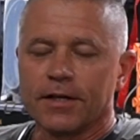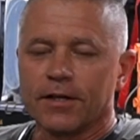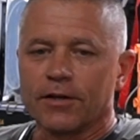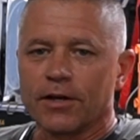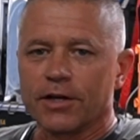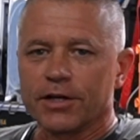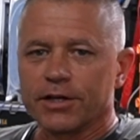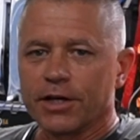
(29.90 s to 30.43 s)

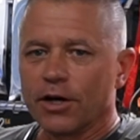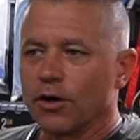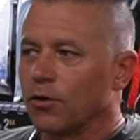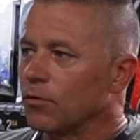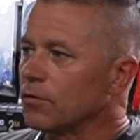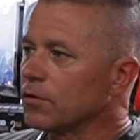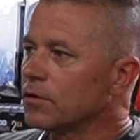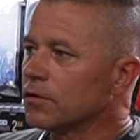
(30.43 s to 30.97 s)
there you
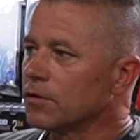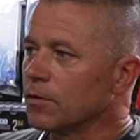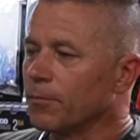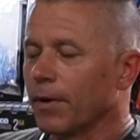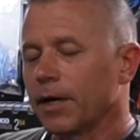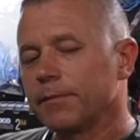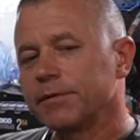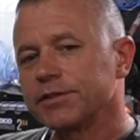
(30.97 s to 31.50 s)
go. The
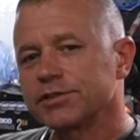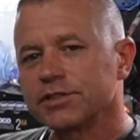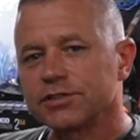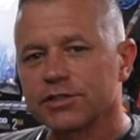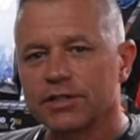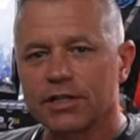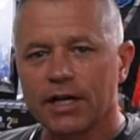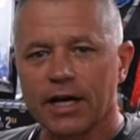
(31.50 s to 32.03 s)
baby, she's
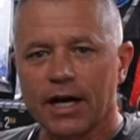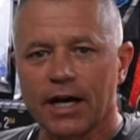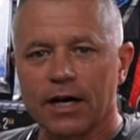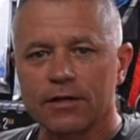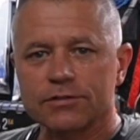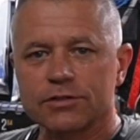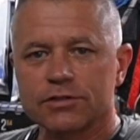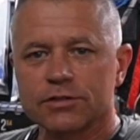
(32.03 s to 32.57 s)
in the
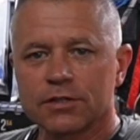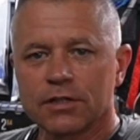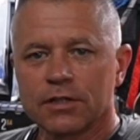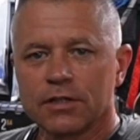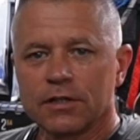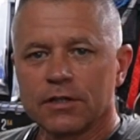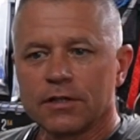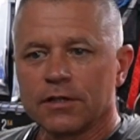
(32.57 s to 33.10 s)
house.
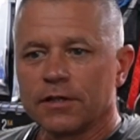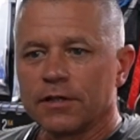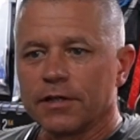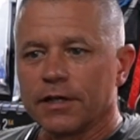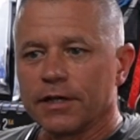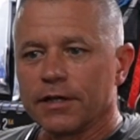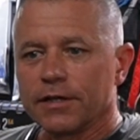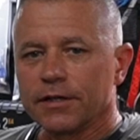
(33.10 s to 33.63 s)

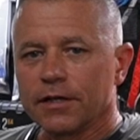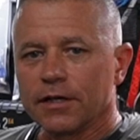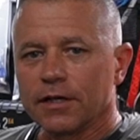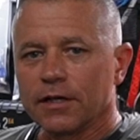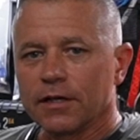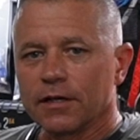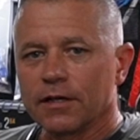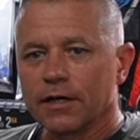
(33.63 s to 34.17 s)
And
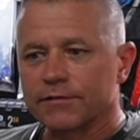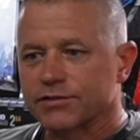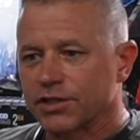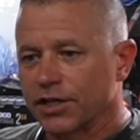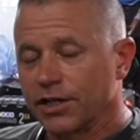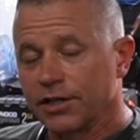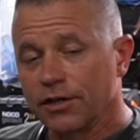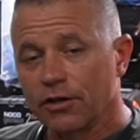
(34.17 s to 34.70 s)
I've
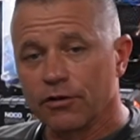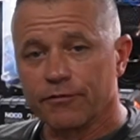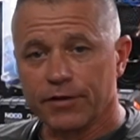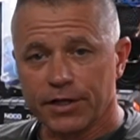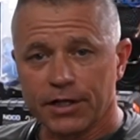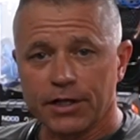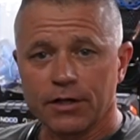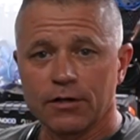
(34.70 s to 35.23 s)
said it in other
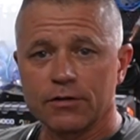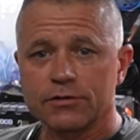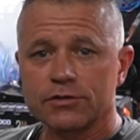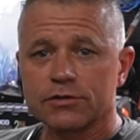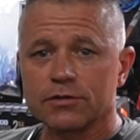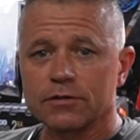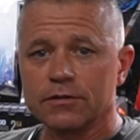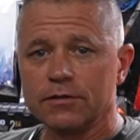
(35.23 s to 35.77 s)

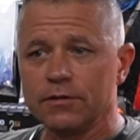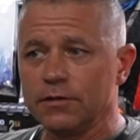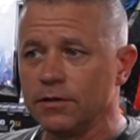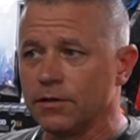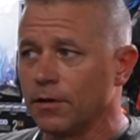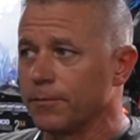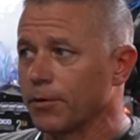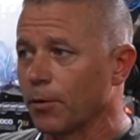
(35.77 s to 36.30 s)
videos.
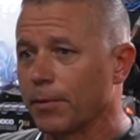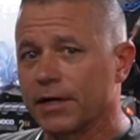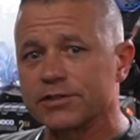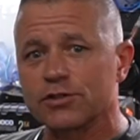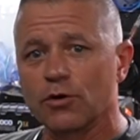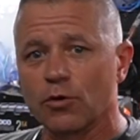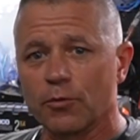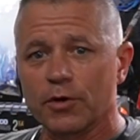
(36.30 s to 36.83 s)
Nobody's
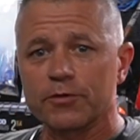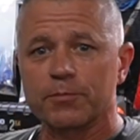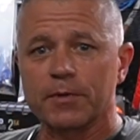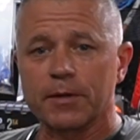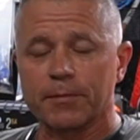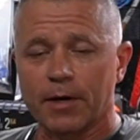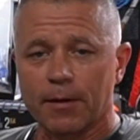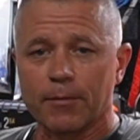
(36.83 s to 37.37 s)
going with me,
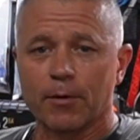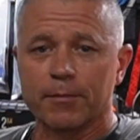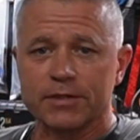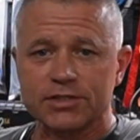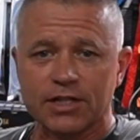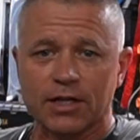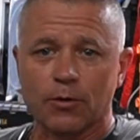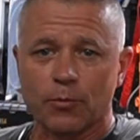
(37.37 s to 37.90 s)
but I'm going to be
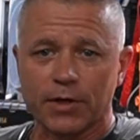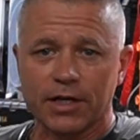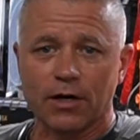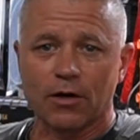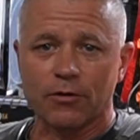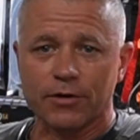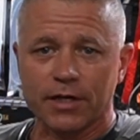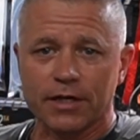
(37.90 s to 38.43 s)
saying we
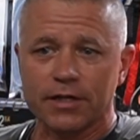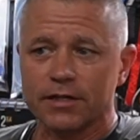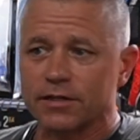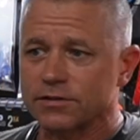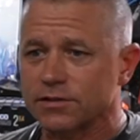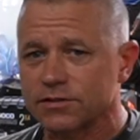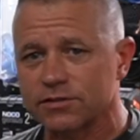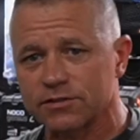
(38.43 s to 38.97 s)
all day
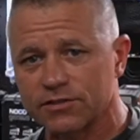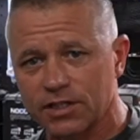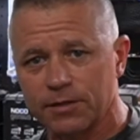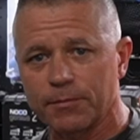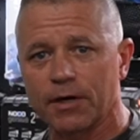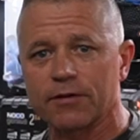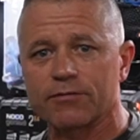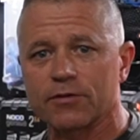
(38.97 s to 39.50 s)
because it's a
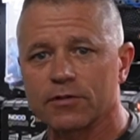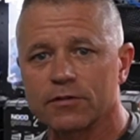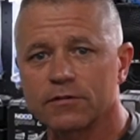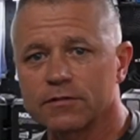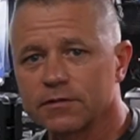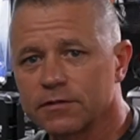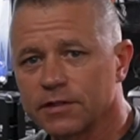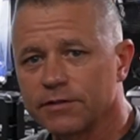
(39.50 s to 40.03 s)
team effort.
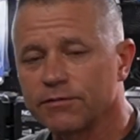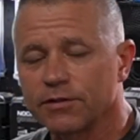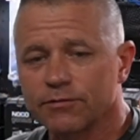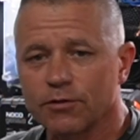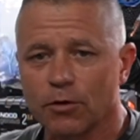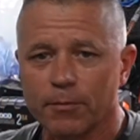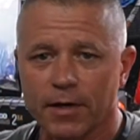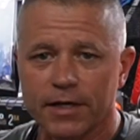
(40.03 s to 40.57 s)
Even if
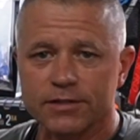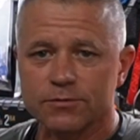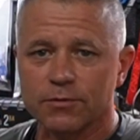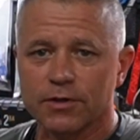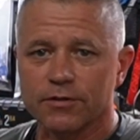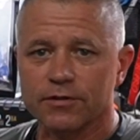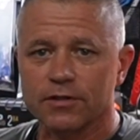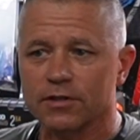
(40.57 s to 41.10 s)
nobody's
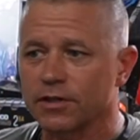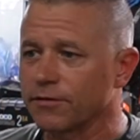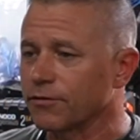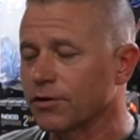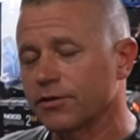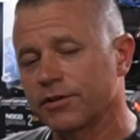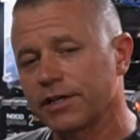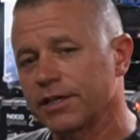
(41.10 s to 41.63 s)
with you, living
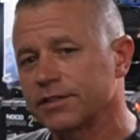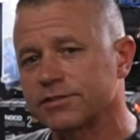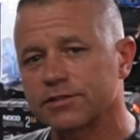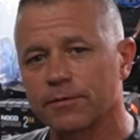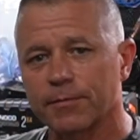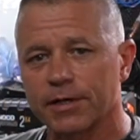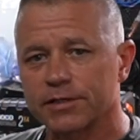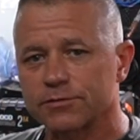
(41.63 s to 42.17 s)
or dead,
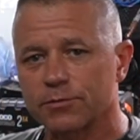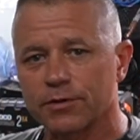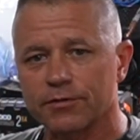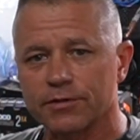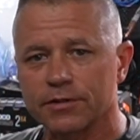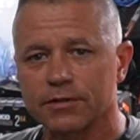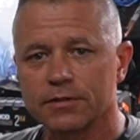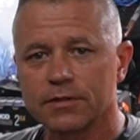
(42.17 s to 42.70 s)
somebody's with
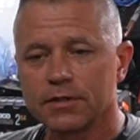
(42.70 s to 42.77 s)
you.